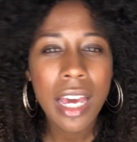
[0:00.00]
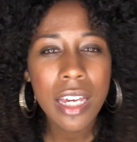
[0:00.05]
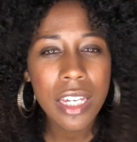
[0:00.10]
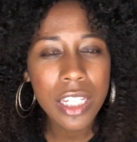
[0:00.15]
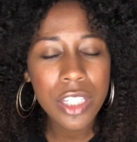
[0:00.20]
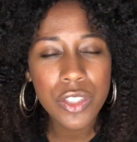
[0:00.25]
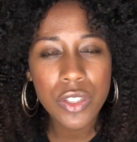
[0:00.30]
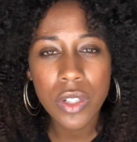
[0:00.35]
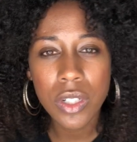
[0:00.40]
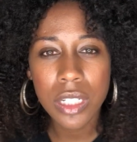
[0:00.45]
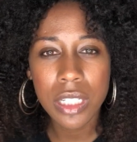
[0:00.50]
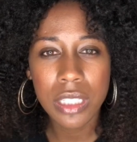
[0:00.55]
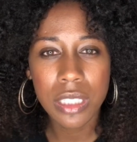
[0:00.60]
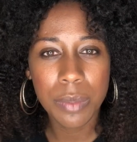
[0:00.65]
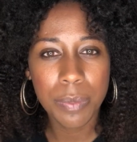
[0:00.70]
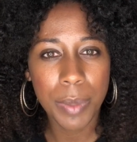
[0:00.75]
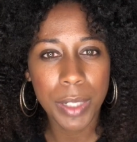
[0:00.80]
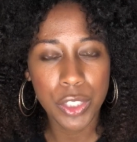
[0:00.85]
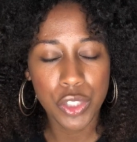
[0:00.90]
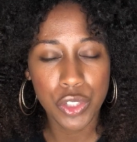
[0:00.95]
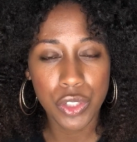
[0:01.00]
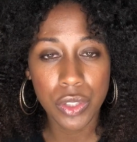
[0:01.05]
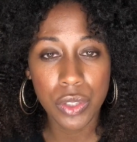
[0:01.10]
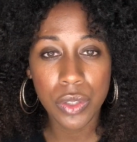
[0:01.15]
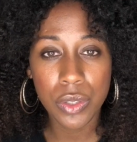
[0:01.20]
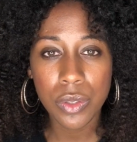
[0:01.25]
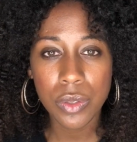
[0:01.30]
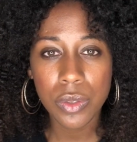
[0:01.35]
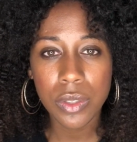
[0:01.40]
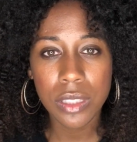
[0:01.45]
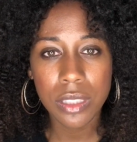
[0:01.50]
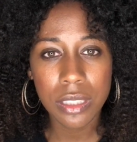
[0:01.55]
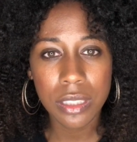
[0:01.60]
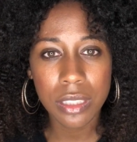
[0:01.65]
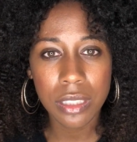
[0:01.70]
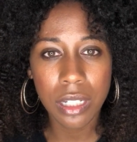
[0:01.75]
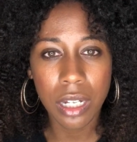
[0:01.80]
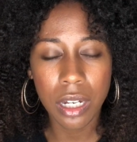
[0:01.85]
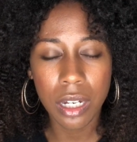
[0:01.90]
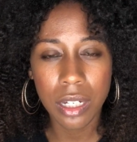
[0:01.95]
He's on a special
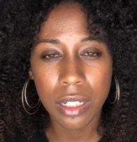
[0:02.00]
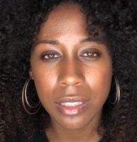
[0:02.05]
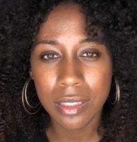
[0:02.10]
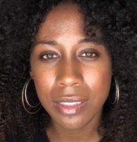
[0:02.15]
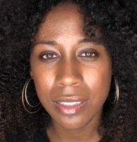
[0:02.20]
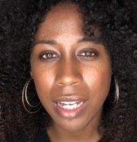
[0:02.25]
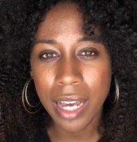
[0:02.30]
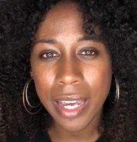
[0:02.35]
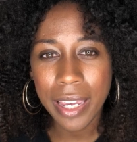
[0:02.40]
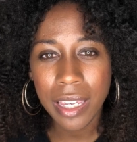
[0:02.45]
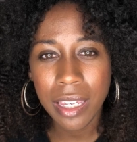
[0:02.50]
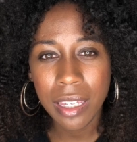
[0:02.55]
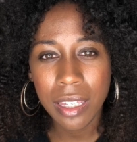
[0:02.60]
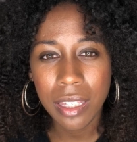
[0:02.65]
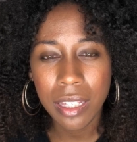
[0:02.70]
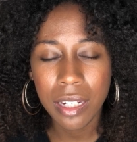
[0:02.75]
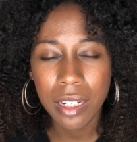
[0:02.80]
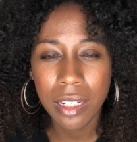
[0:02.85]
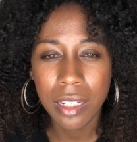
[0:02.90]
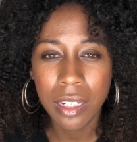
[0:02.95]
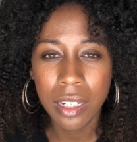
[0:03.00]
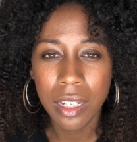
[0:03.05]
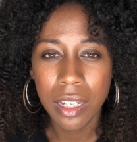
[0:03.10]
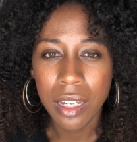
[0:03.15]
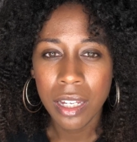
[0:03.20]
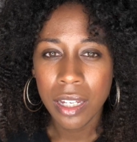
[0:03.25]
diet and